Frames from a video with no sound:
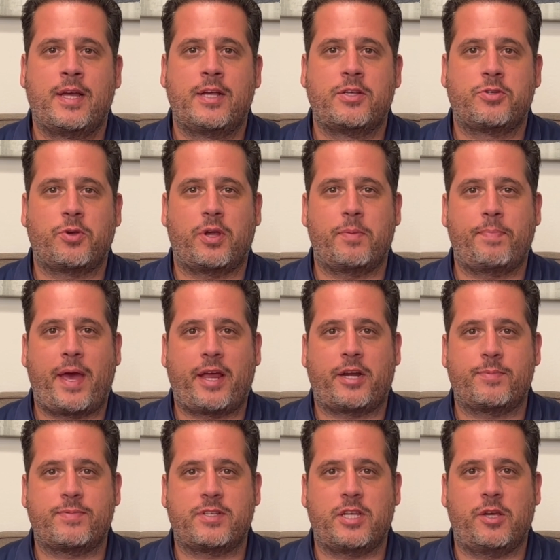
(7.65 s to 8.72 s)
So in
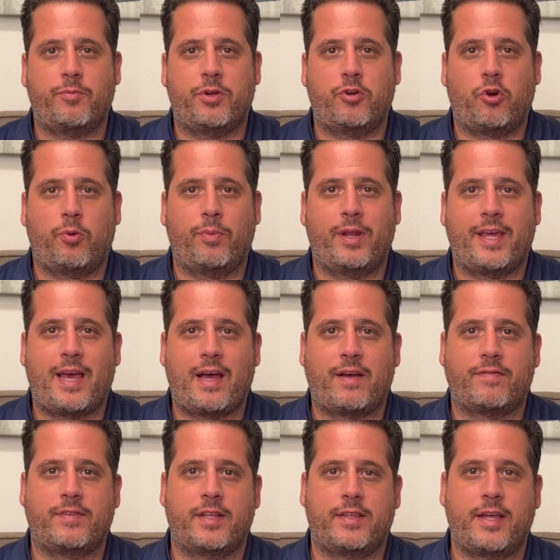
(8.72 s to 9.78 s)
bankruptcy, we normally have
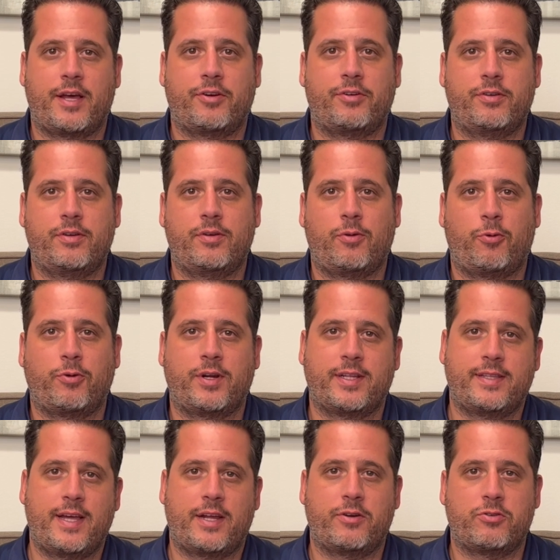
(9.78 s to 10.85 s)
the debtor or the
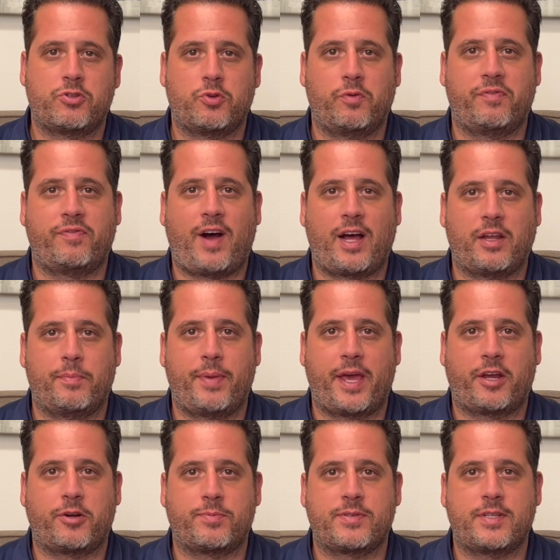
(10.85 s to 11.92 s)
debtors who file a
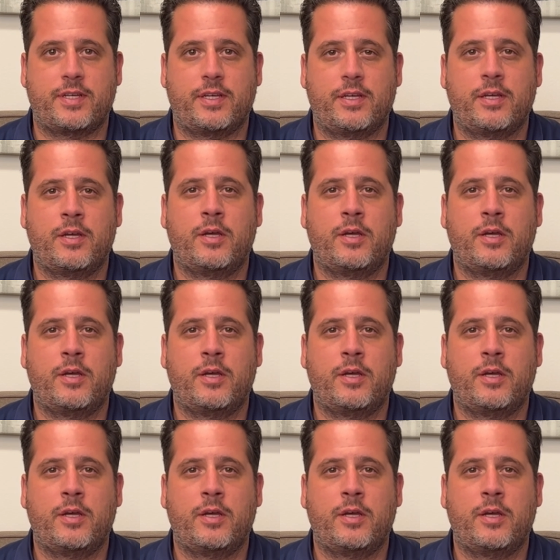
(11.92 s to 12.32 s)
bankruptcy,